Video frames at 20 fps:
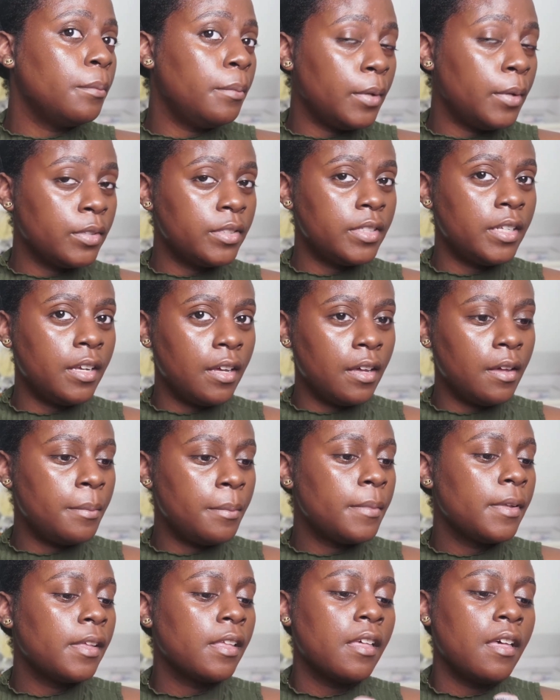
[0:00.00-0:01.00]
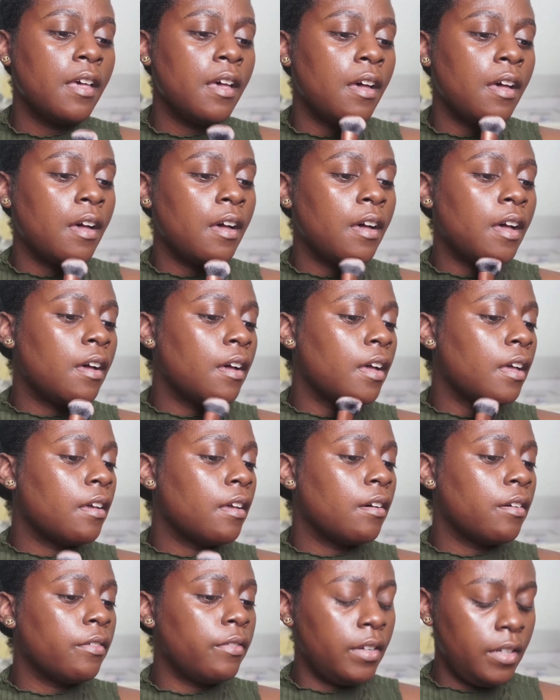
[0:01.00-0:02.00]
it up, I
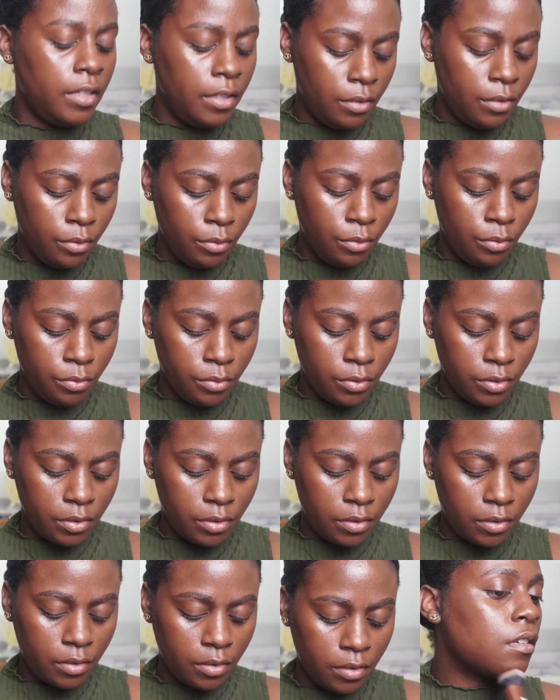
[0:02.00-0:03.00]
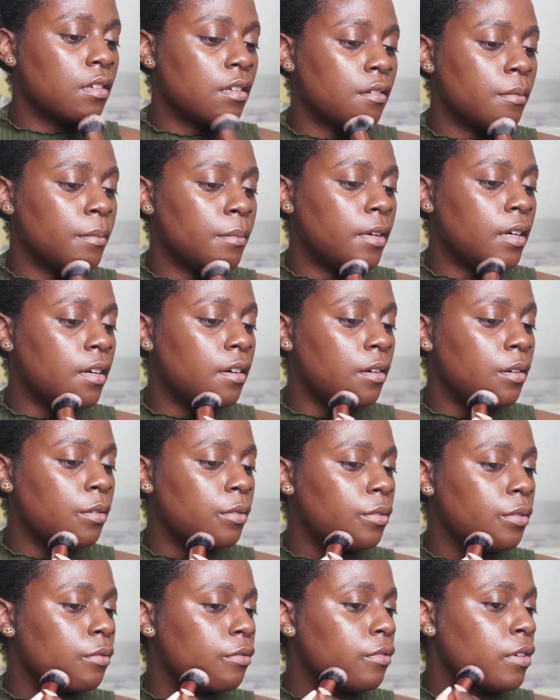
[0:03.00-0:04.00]
already used about
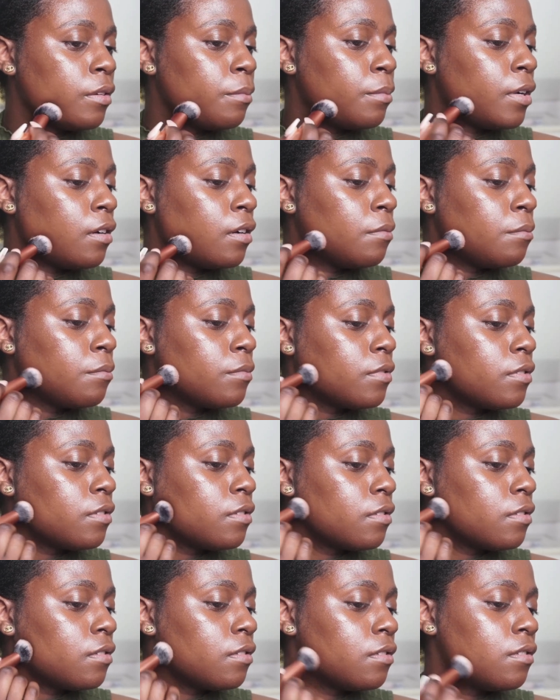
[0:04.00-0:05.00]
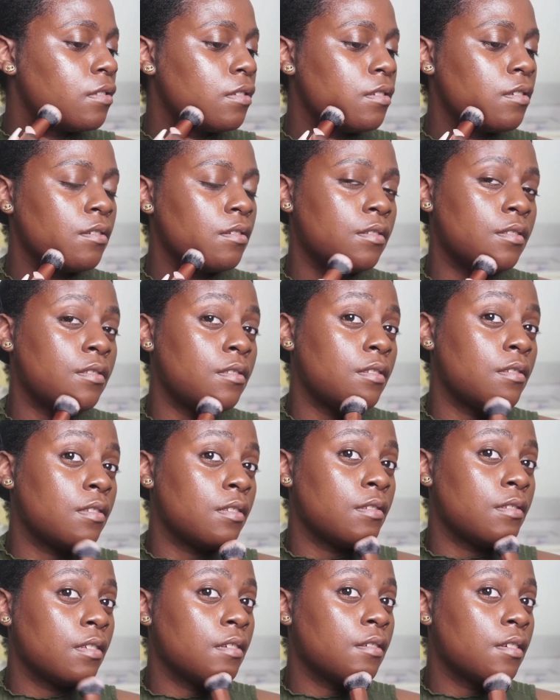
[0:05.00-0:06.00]
3 pumps. So this
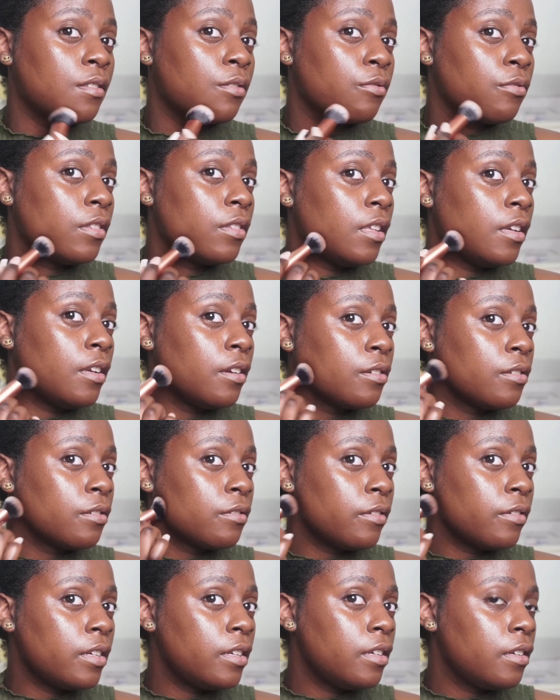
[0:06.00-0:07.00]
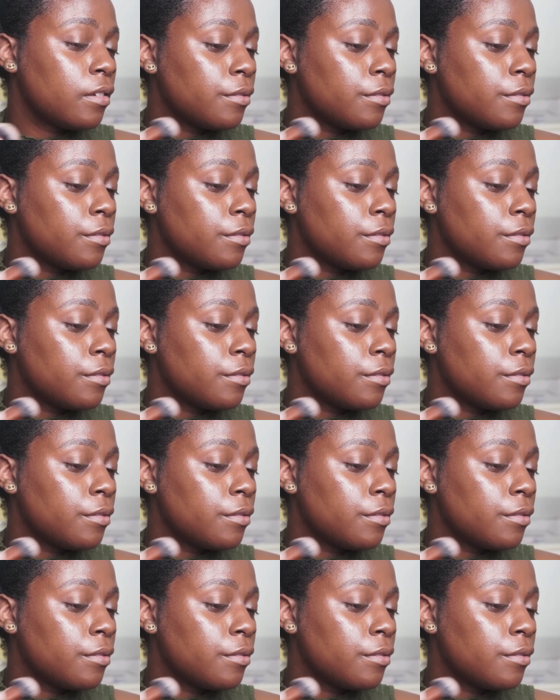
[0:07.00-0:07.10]
is like 3 layers already.